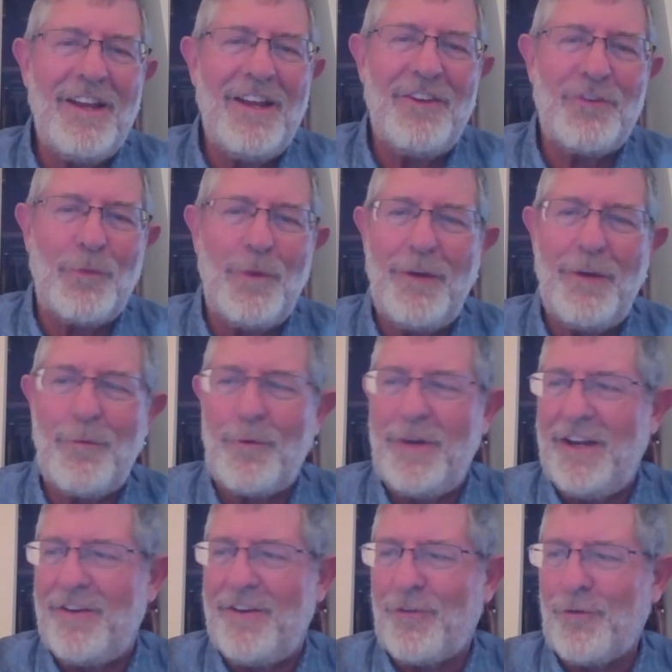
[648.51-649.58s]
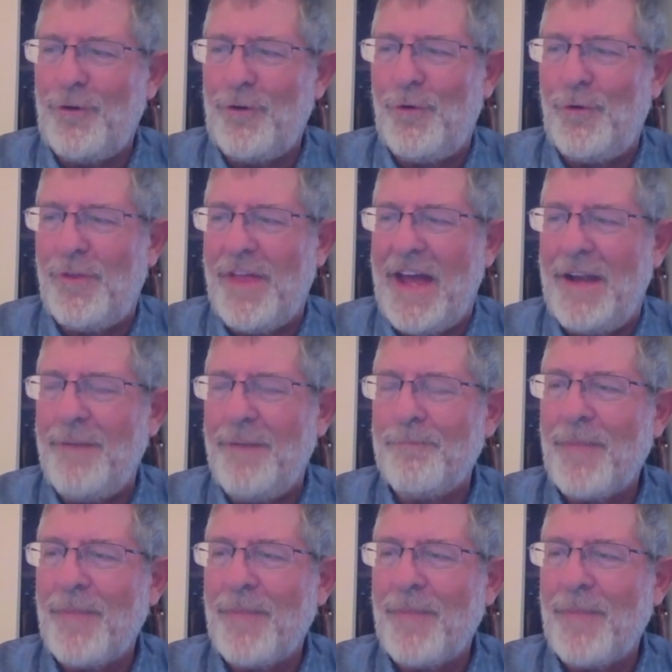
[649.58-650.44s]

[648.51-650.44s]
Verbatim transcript: is we read through that.